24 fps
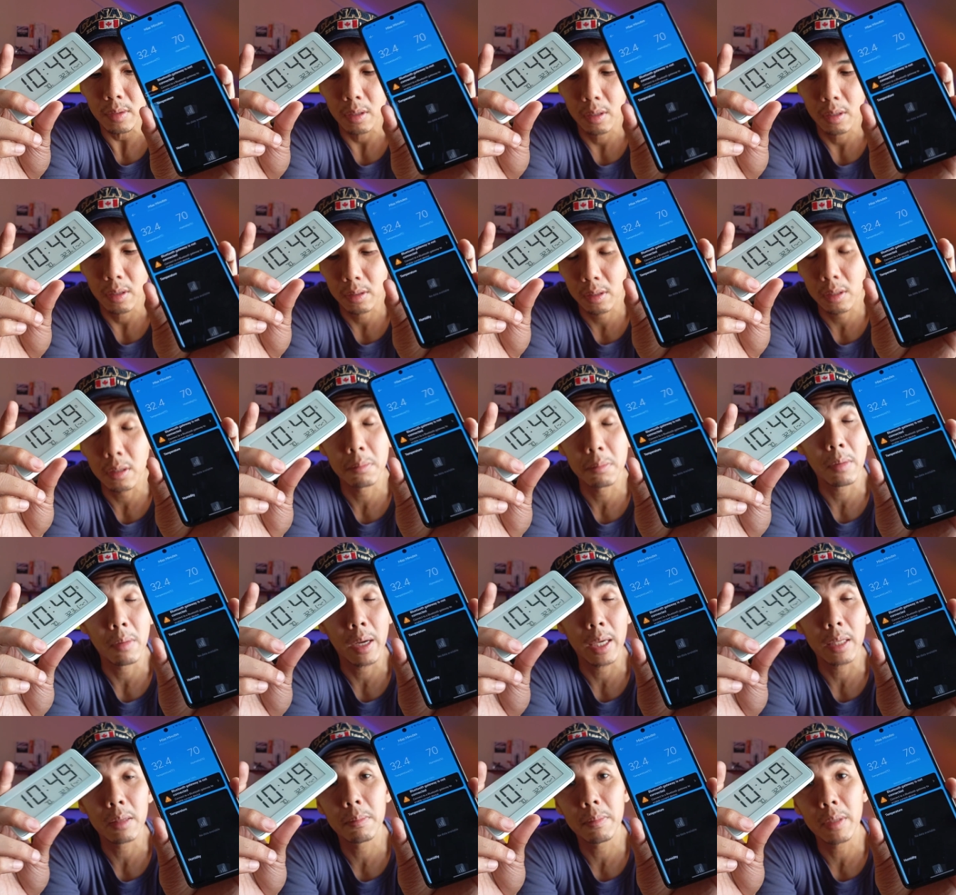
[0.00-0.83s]
or there
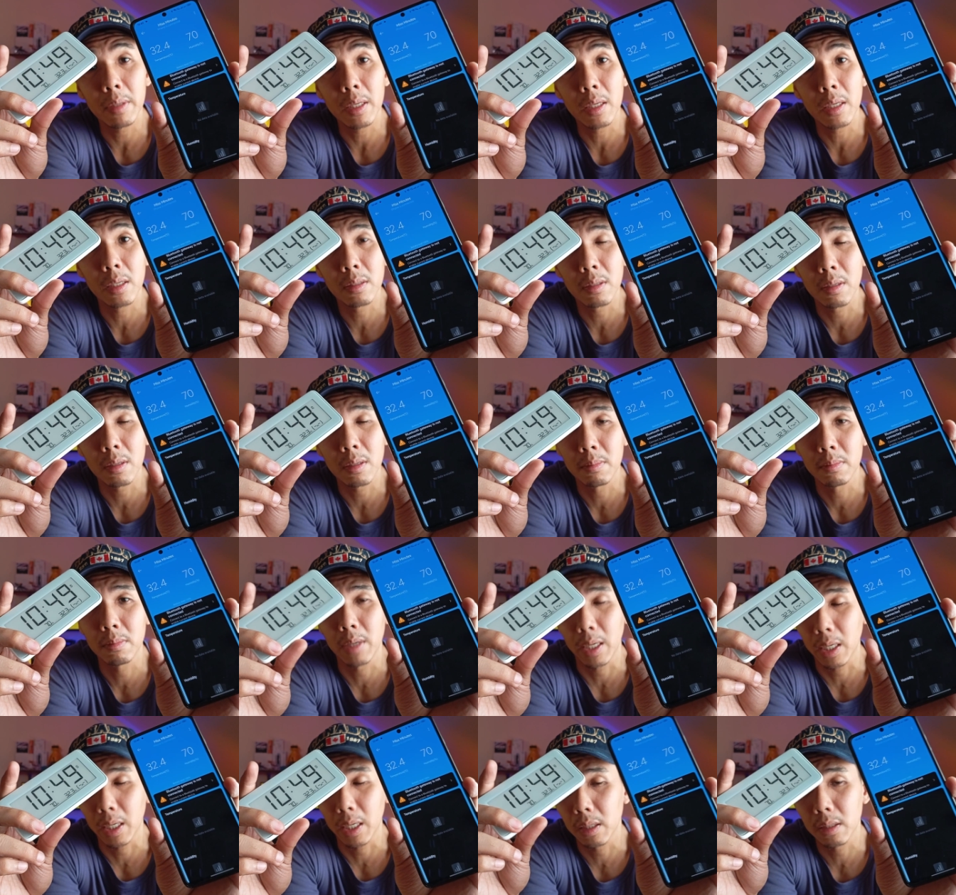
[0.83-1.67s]
might be
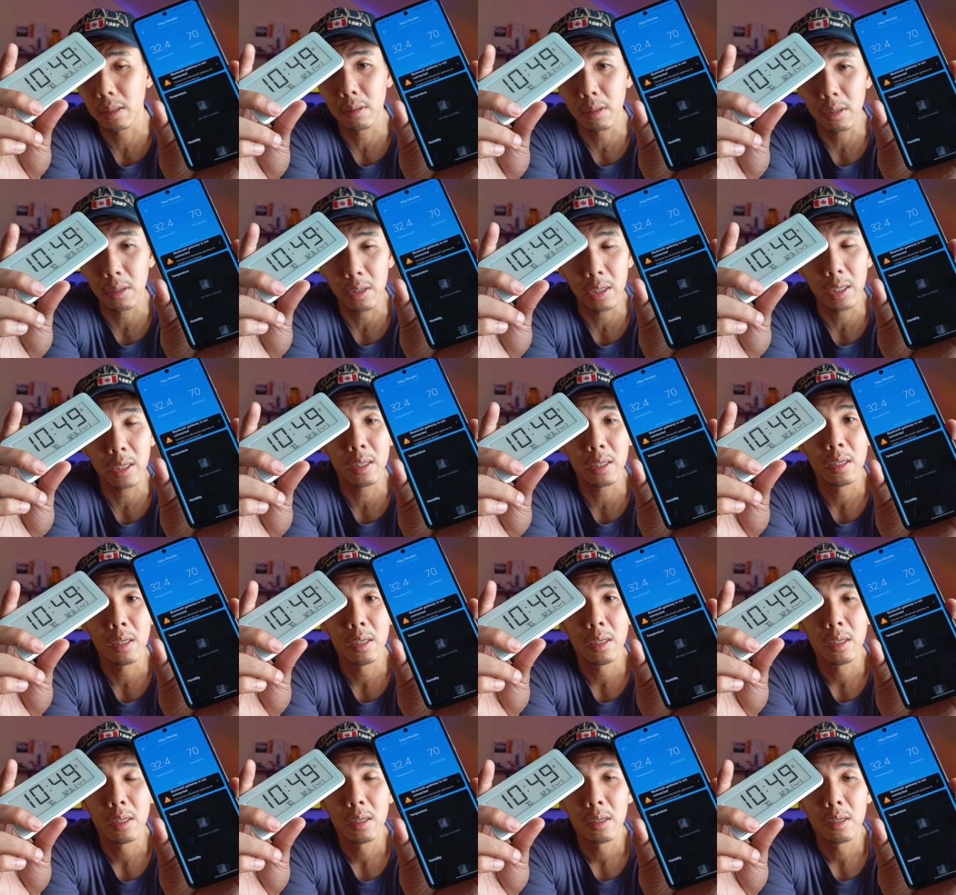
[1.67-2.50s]
some regulatory
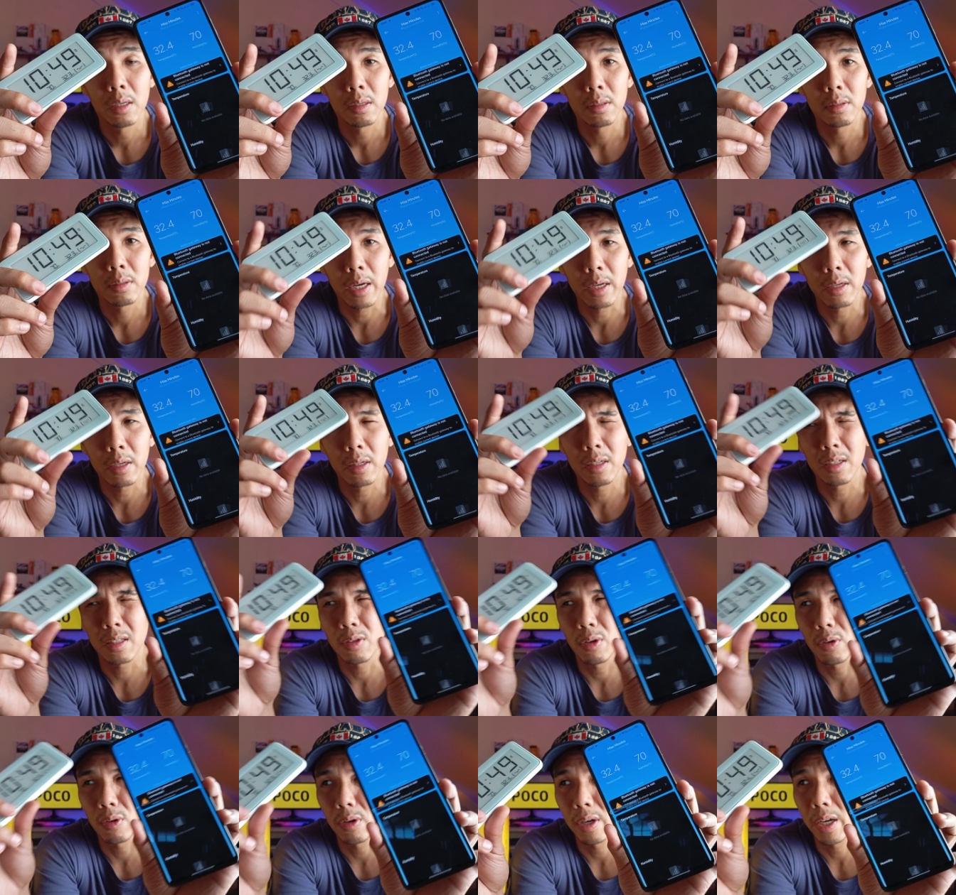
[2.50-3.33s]

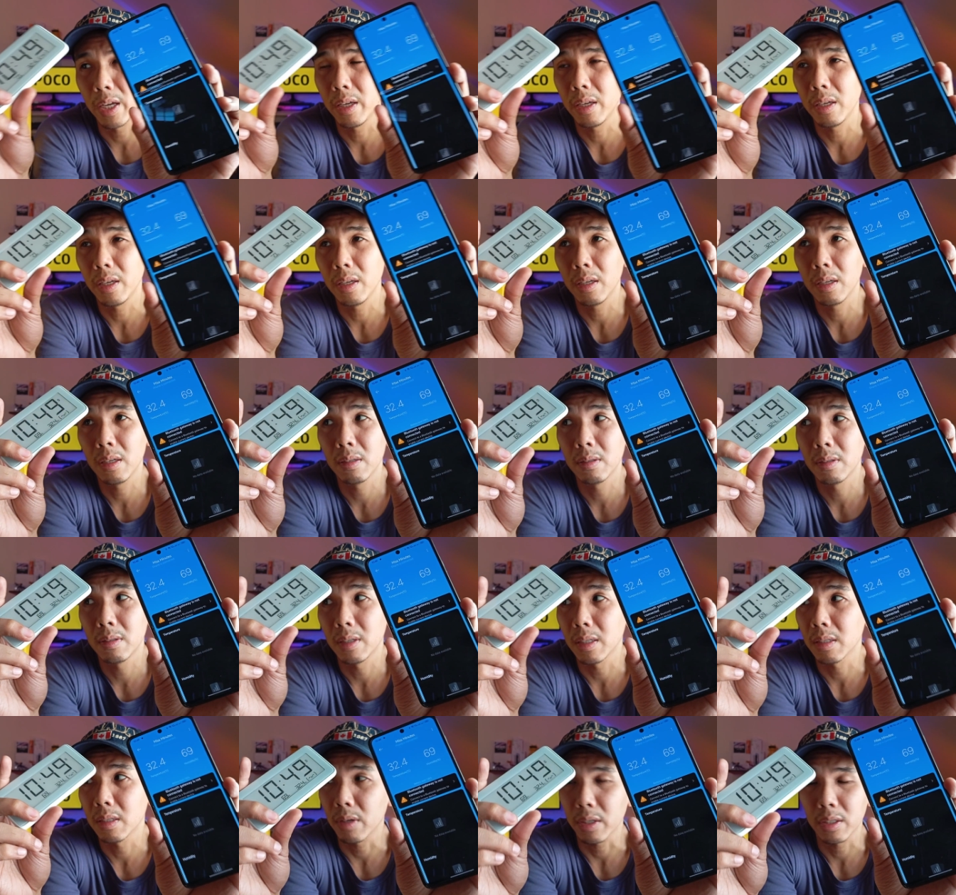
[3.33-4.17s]
regulatory
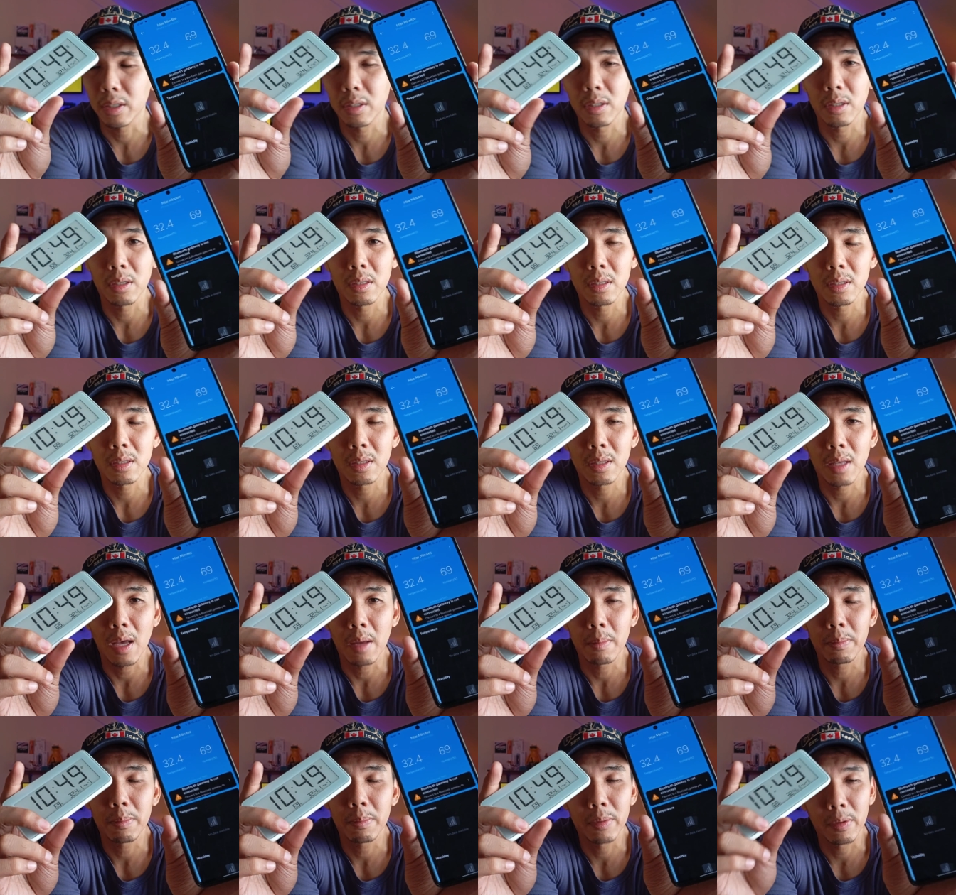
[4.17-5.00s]
restrictions
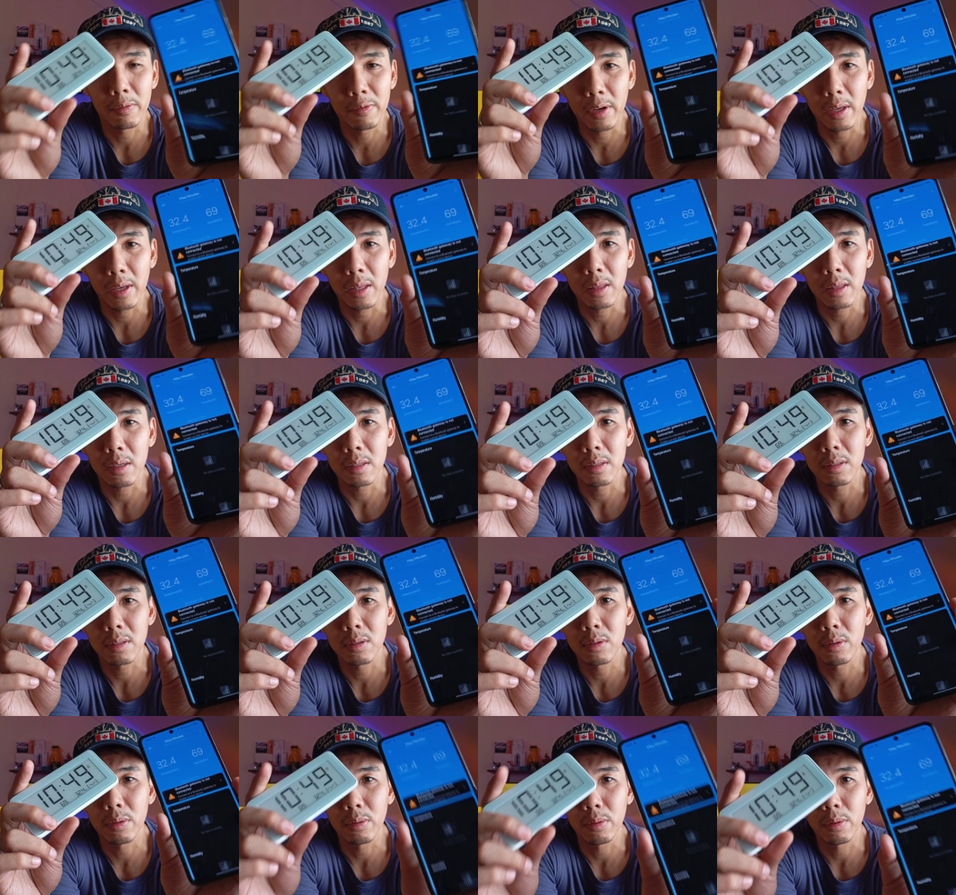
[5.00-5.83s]
that prevent
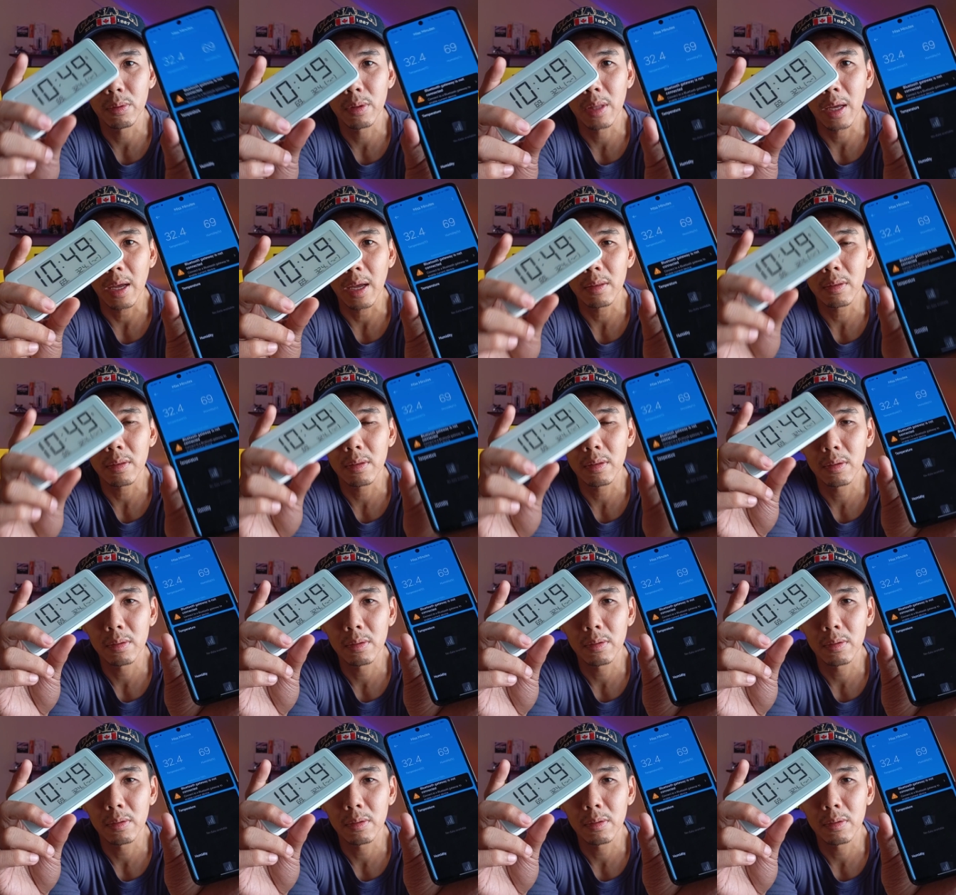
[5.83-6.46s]
us to do that,